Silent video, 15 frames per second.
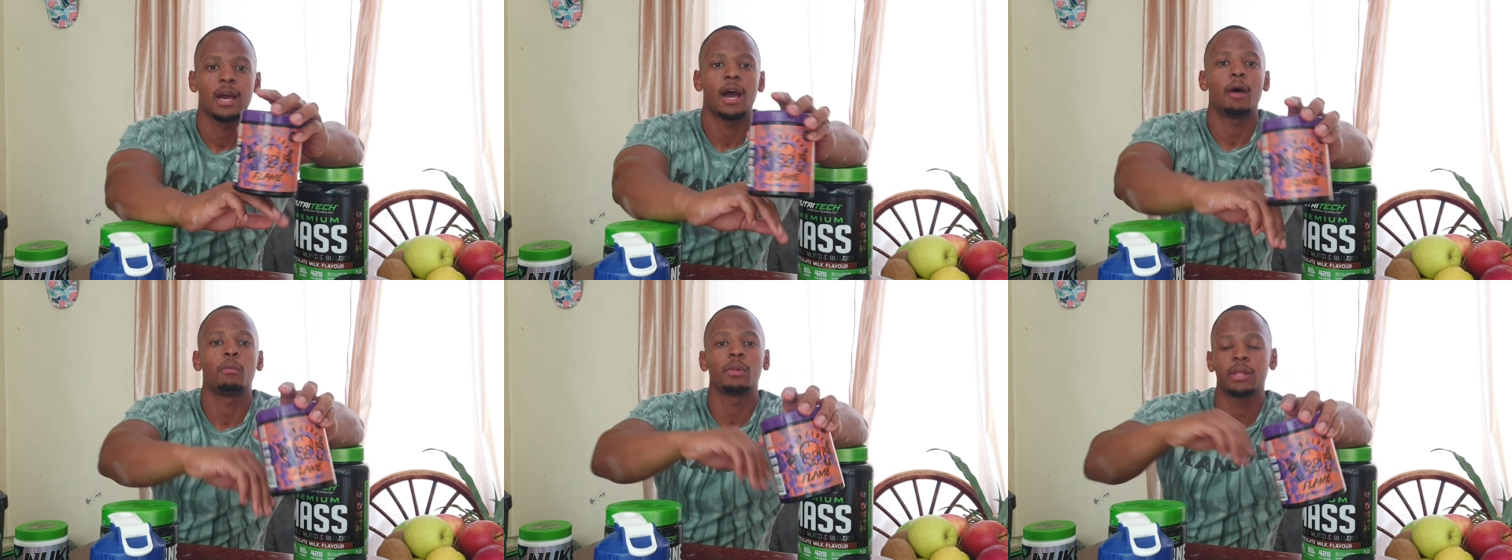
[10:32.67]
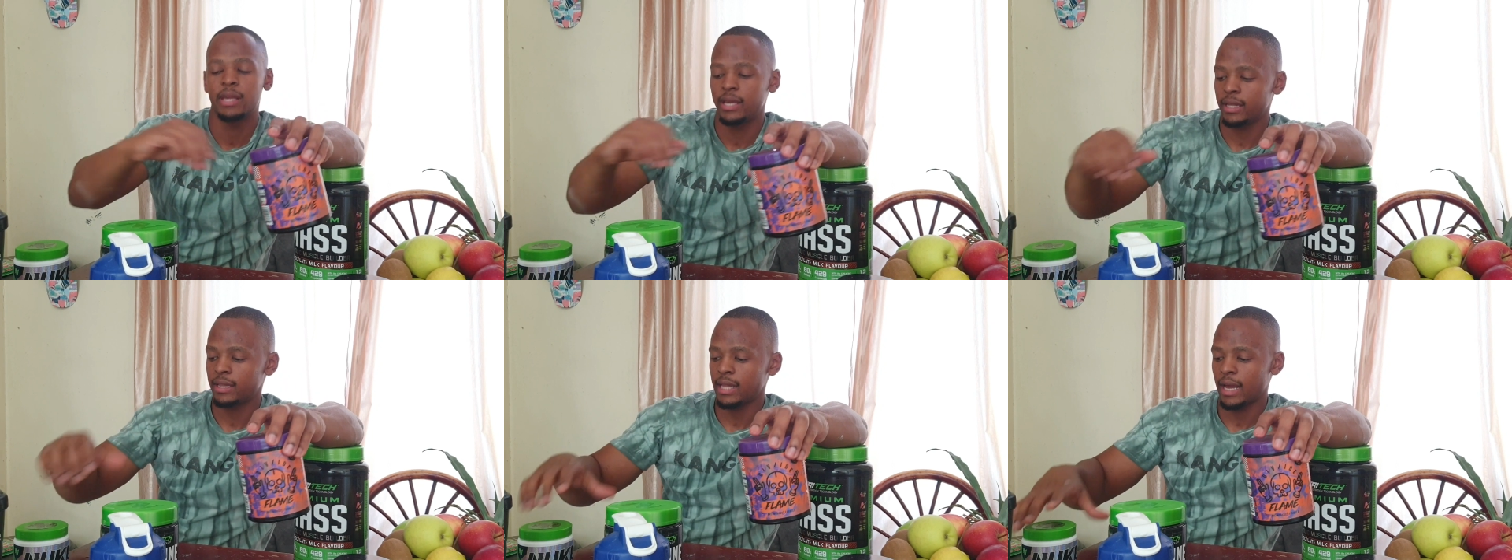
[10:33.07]
I will
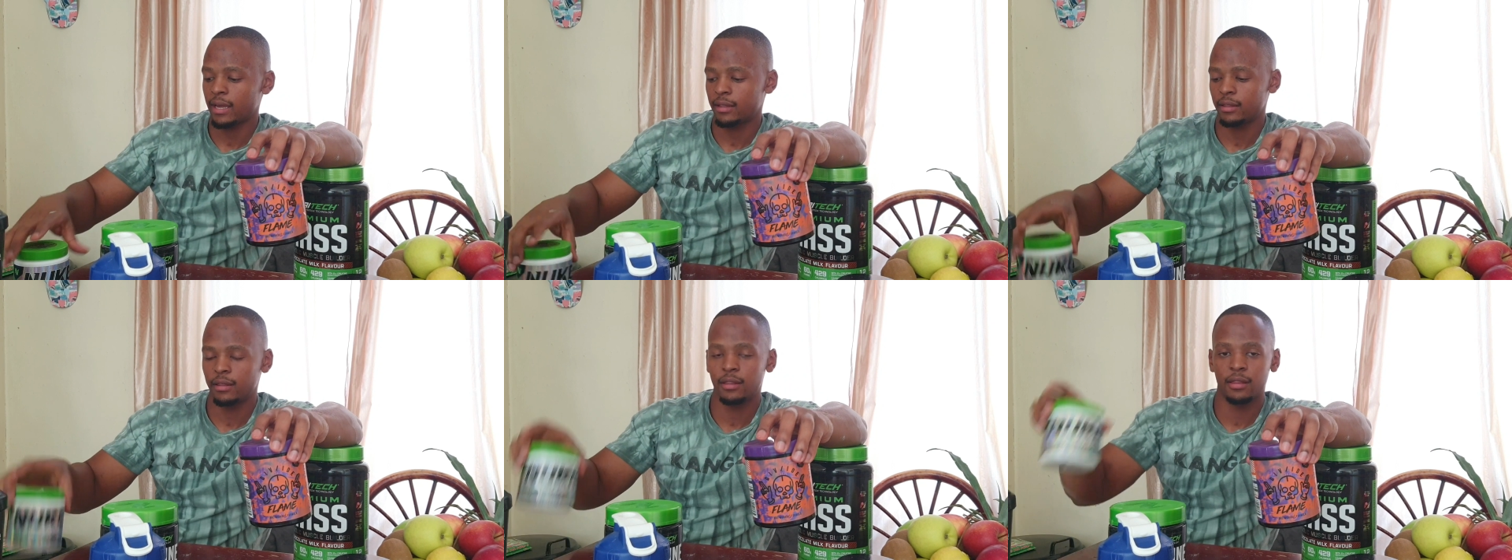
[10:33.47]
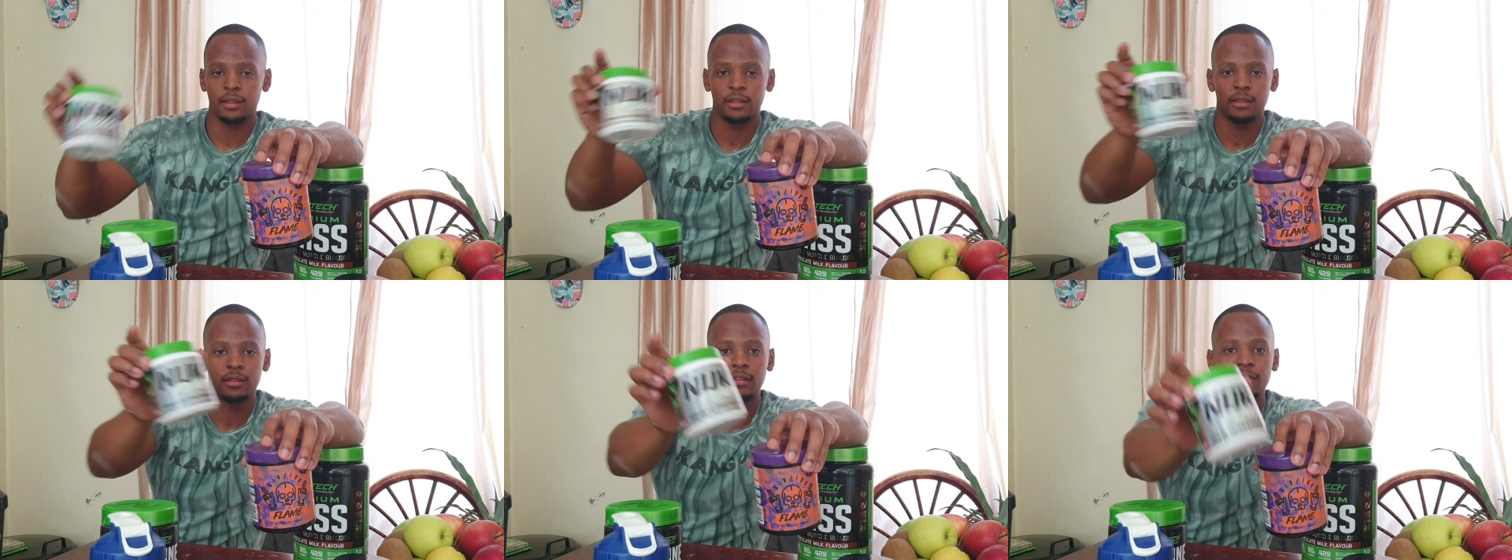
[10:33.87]
get like
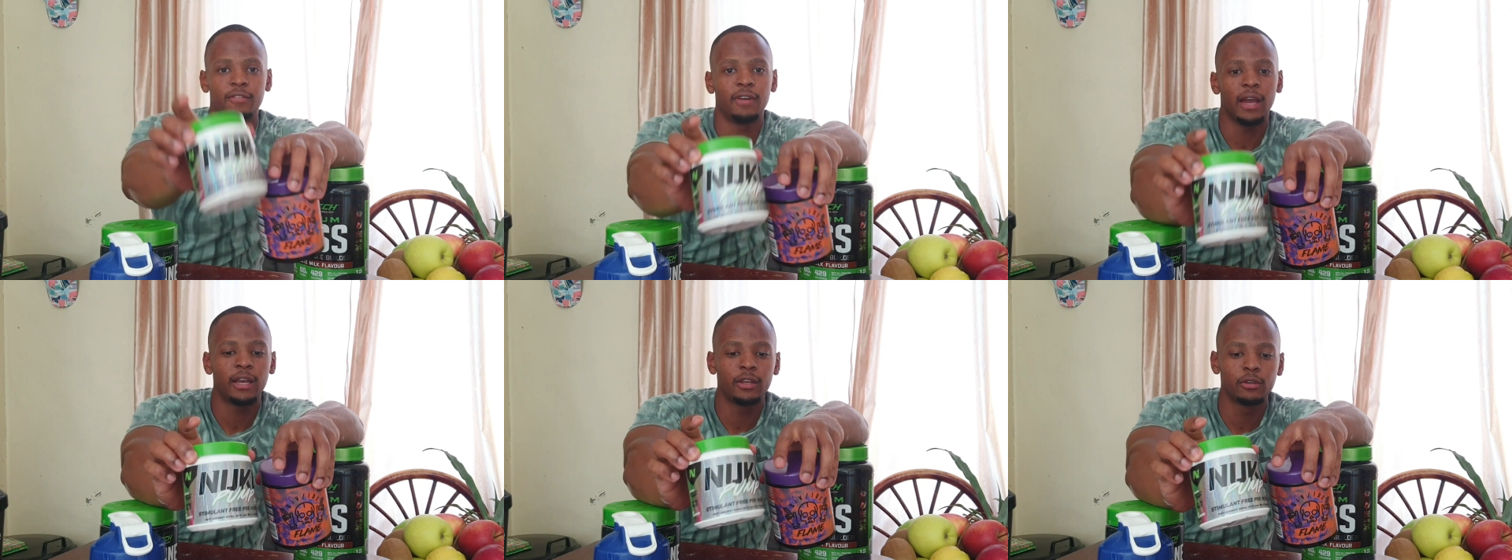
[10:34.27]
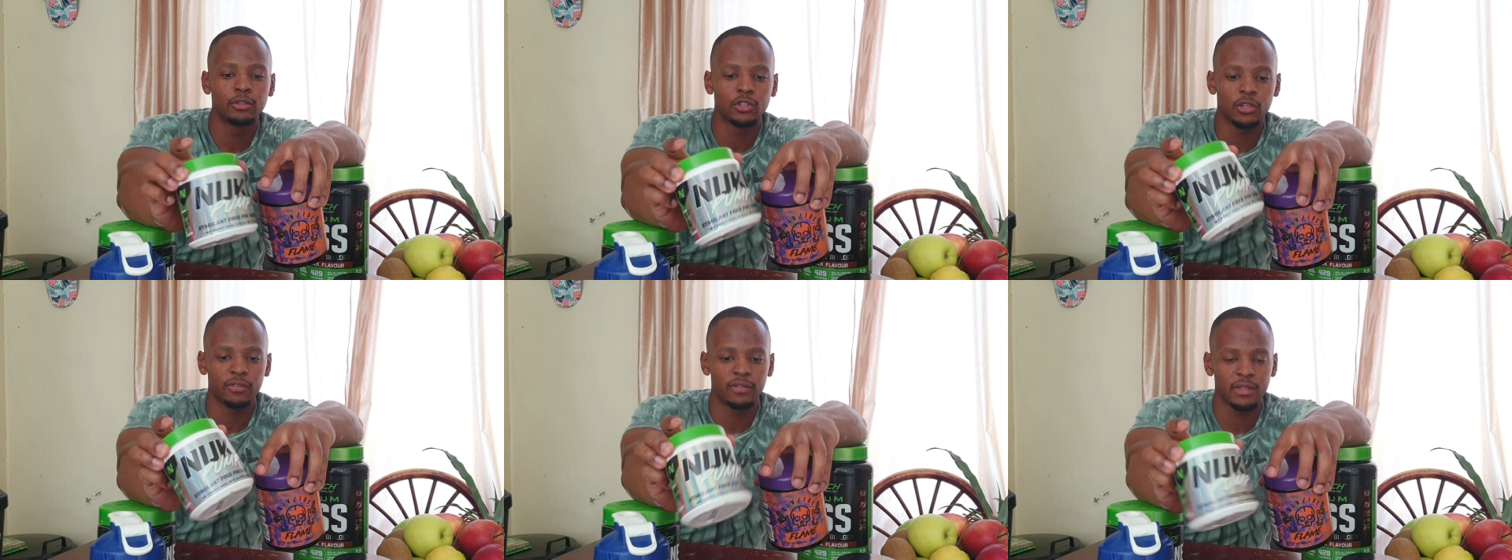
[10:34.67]
the
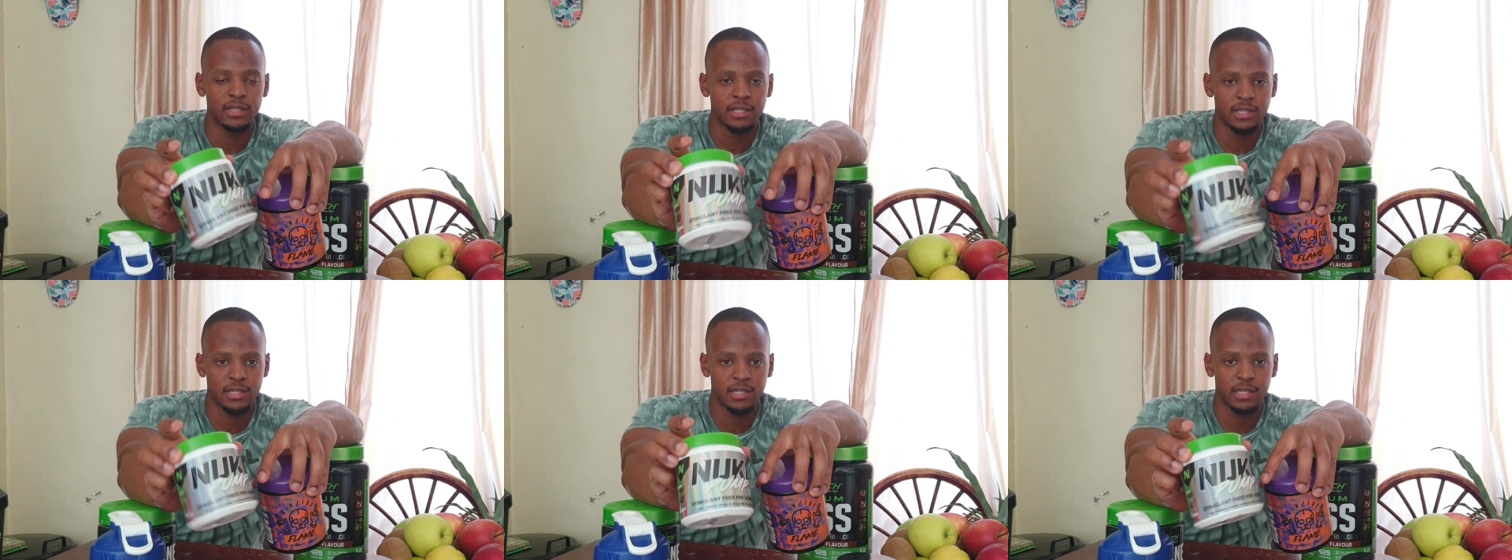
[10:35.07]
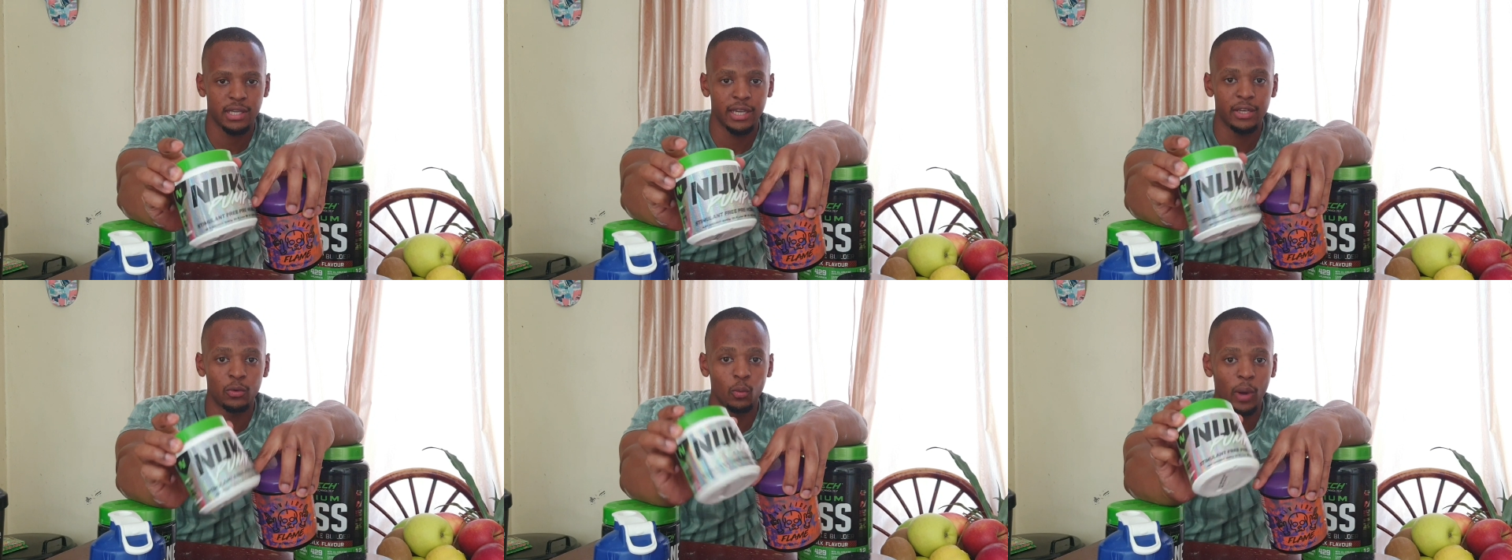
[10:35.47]
values of this
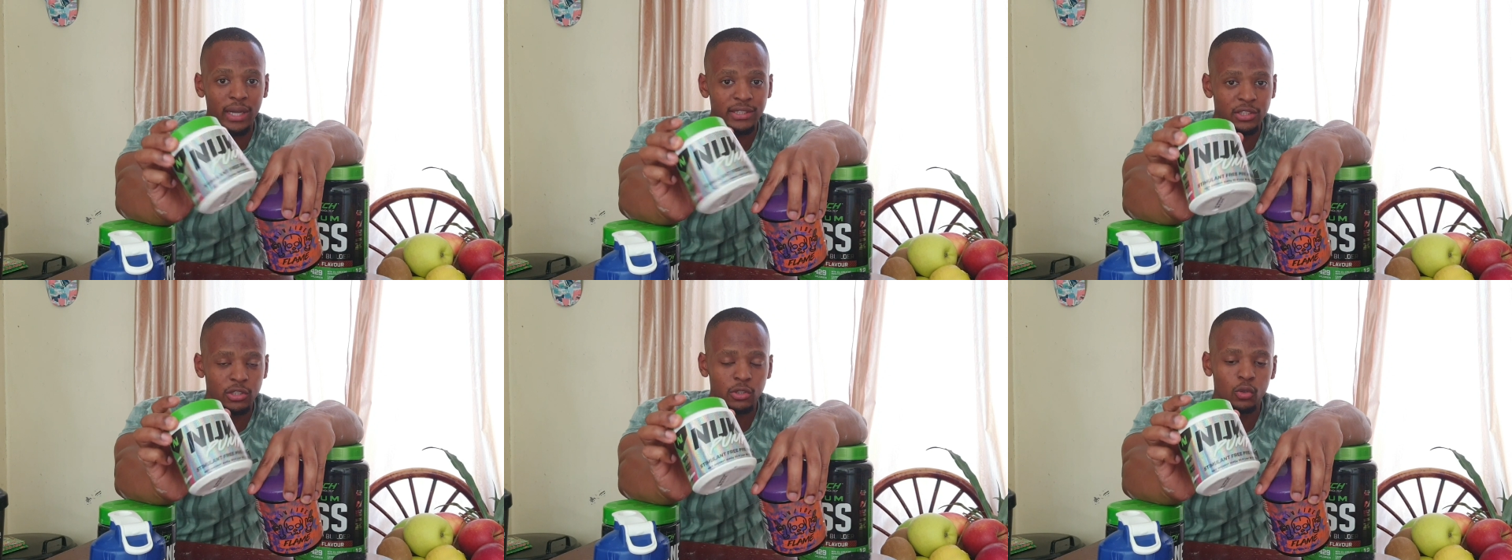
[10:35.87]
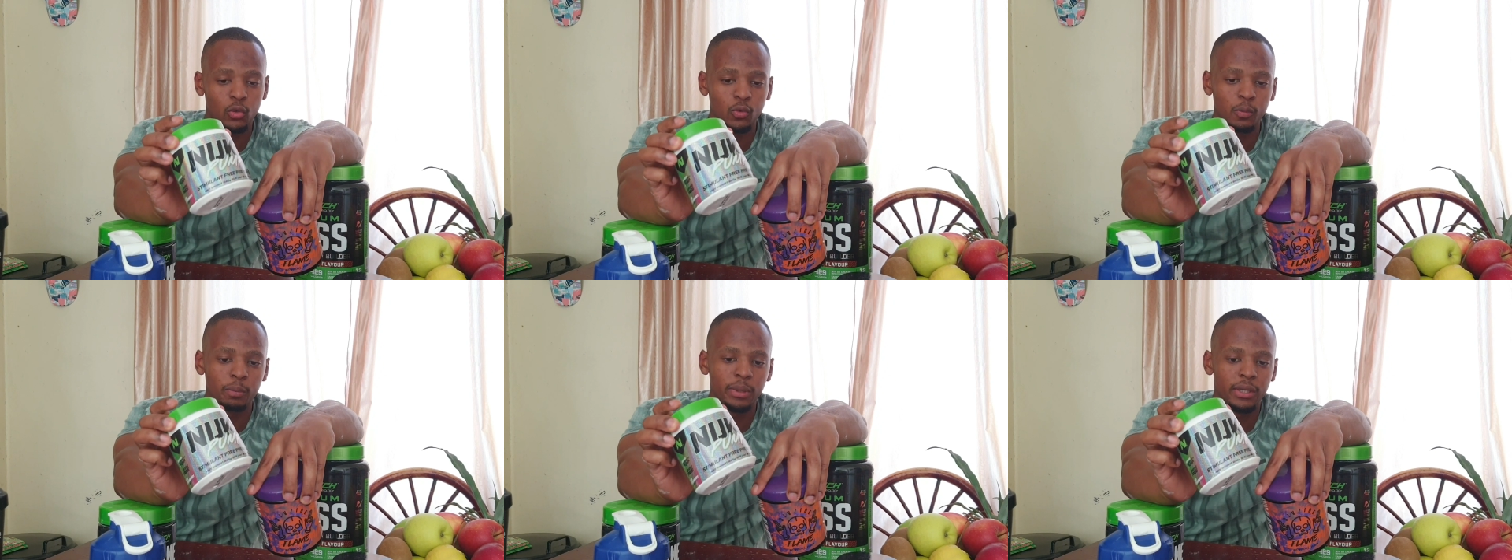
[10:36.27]
in one
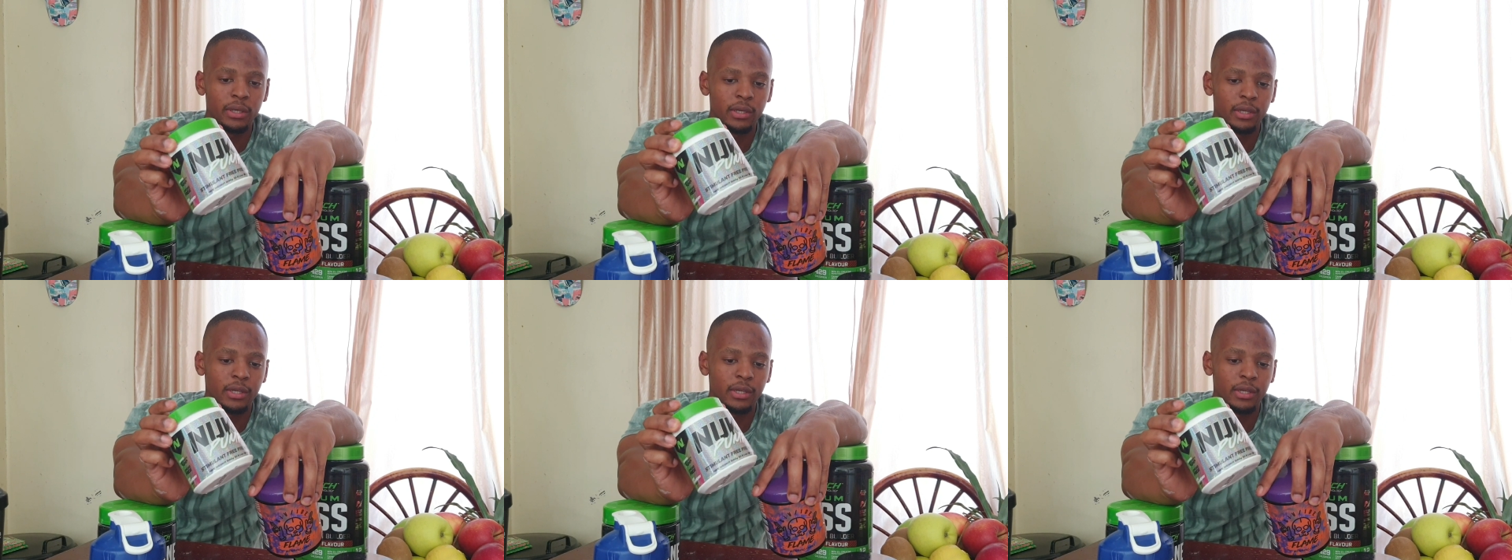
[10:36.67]
scoop,